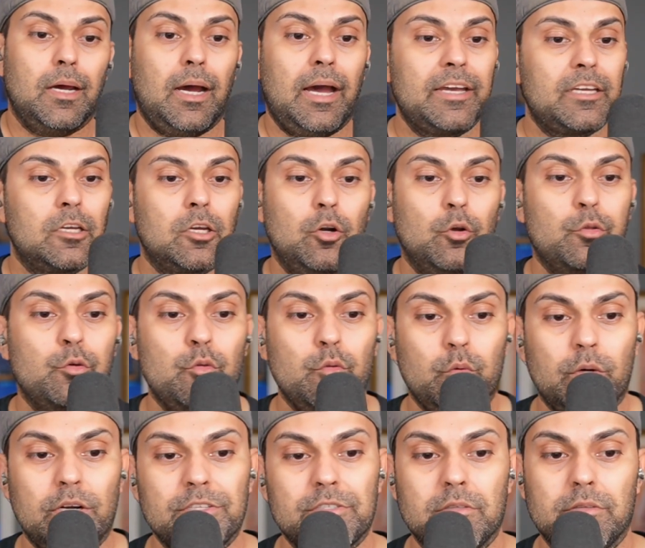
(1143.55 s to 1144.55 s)
I could go through the
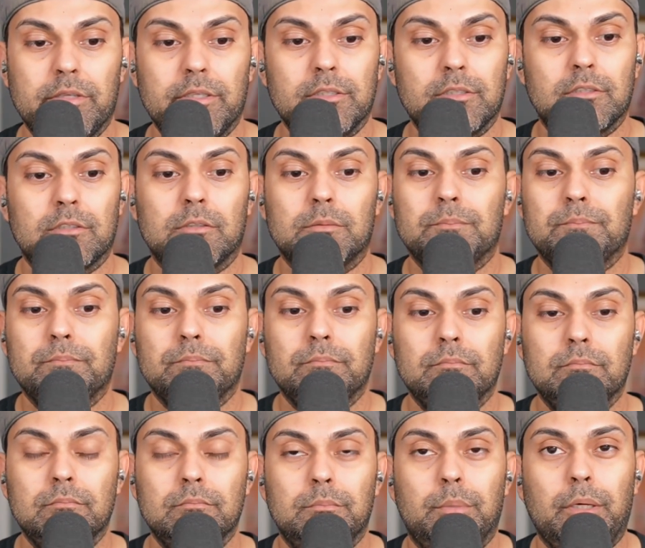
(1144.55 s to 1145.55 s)
rest of this,
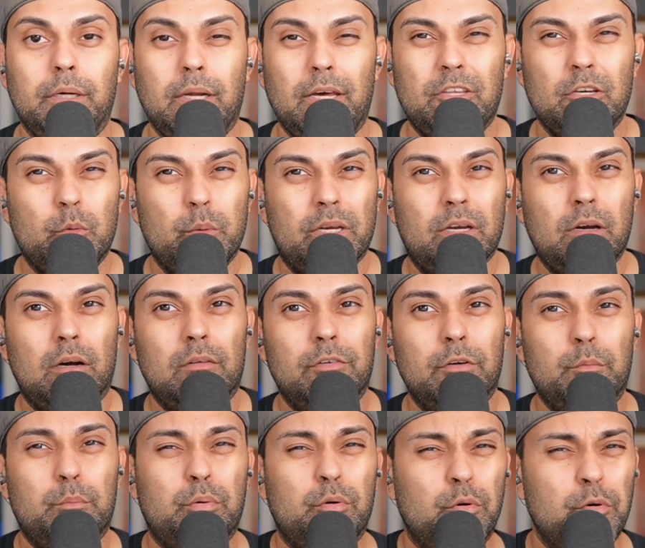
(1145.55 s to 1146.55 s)
but I think we covered
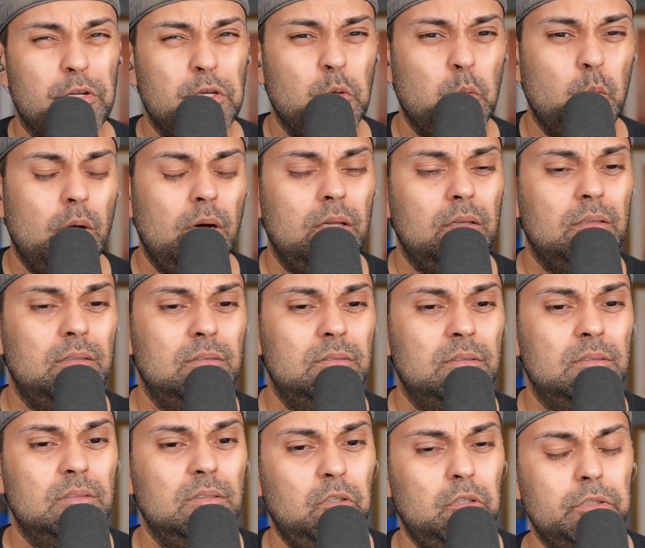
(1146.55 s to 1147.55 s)
it pretty well
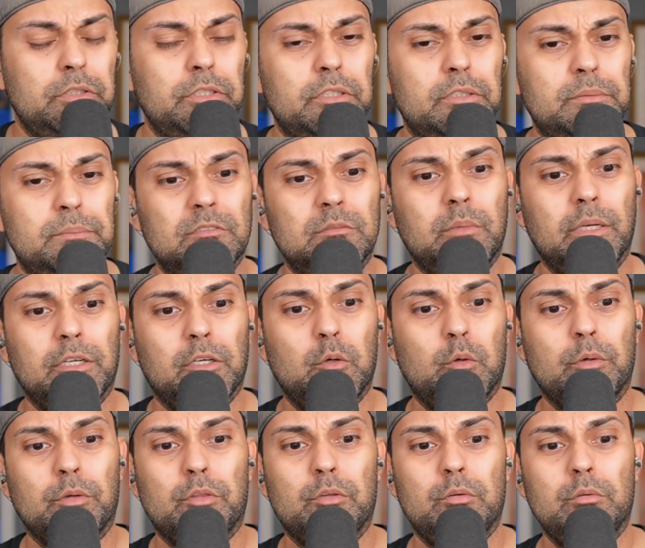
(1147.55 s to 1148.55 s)
earlier by
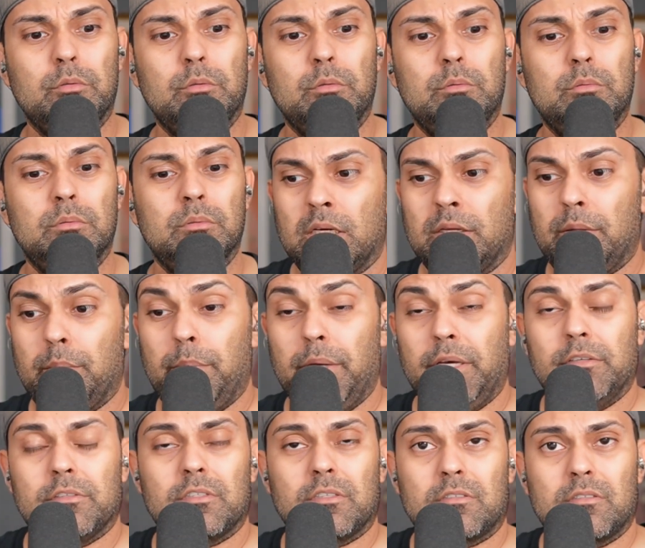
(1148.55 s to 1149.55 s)
going through the
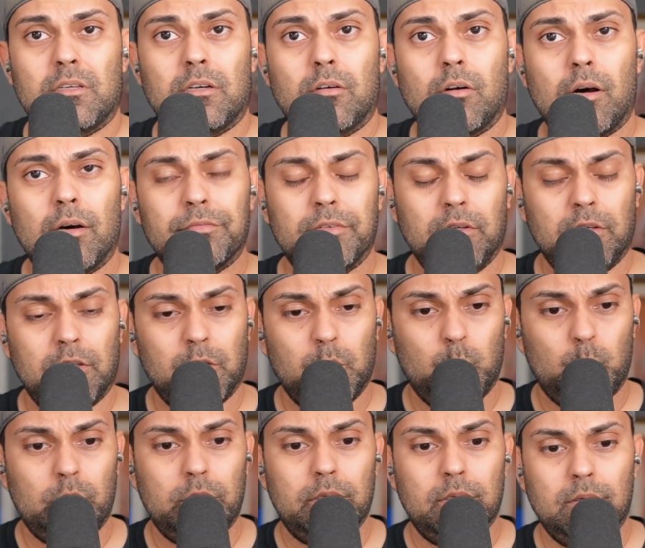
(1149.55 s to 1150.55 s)
basics that are often
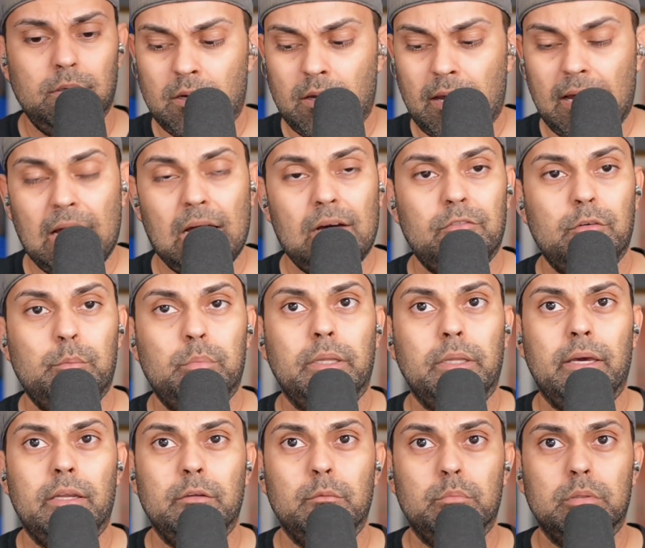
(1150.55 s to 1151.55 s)
ignored. Have a
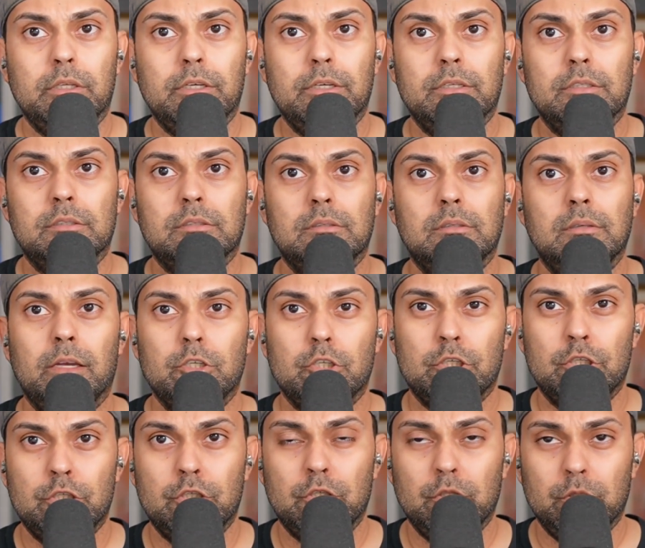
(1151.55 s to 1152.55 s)
plan in place.
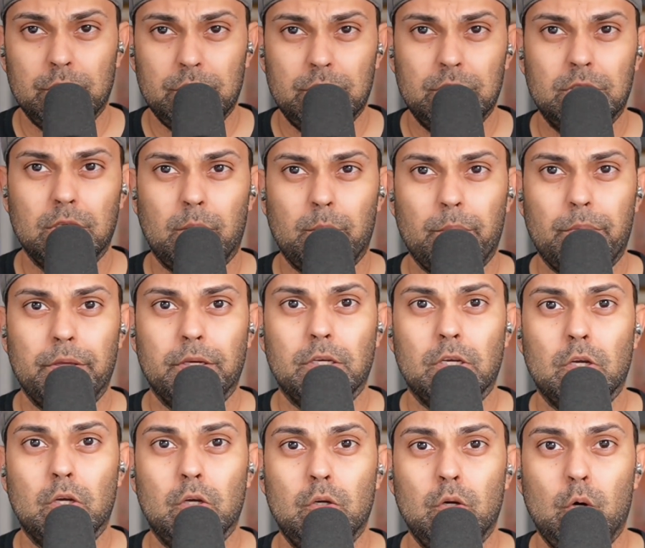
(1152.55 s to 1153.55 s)
Should
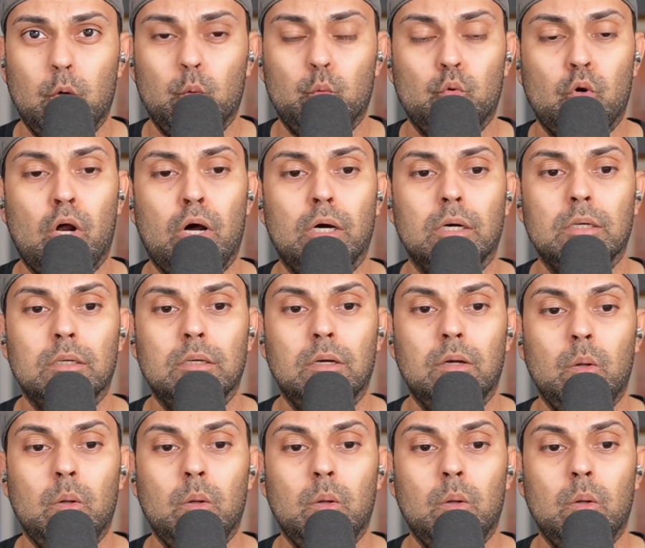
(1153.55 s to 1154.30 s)
something go wrong,